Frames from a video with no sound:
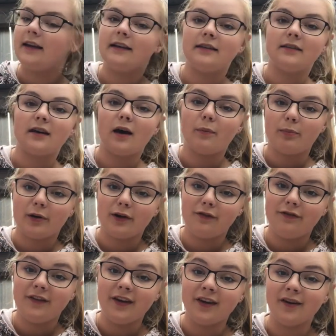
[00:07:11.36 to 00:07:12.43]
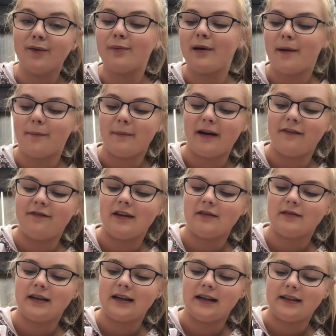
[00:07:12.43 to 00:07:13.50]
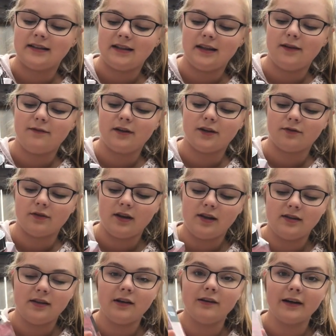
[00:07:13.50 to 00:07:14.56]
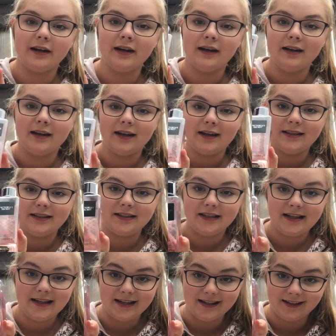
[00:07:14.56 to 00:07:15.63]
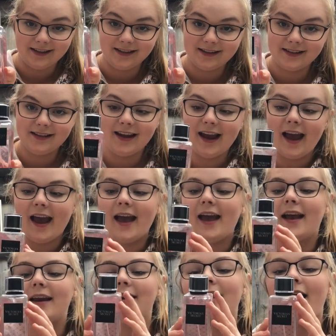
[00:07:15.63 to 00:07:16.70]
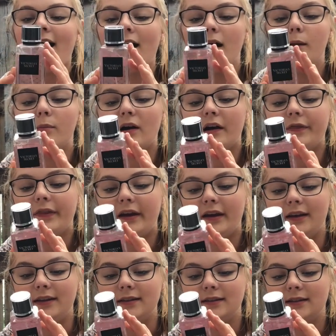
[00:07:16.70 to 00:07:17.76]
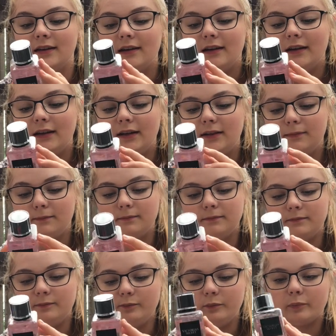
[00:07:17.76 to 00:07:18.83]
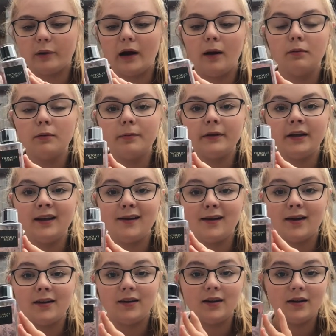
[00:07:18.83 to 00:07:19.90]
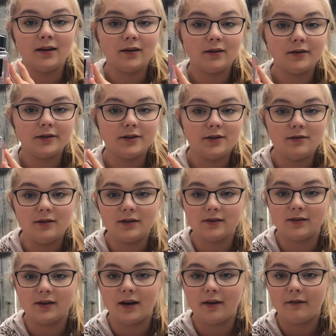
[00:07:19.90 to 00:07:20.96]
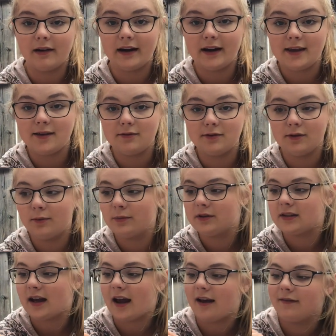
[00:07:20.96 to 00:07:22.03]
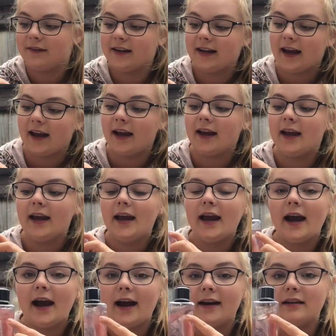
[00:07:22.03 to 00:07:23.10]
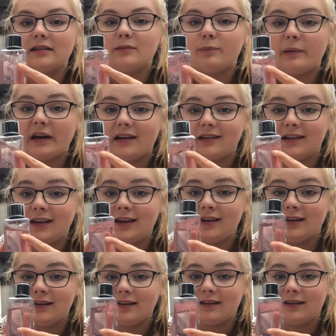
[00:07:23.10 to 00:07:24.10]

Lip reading: is a perfume. My favorite is the Victoria's Secret Tease, and I bought this probably a year or 2 years ago, and I use it almost every day, and it's barely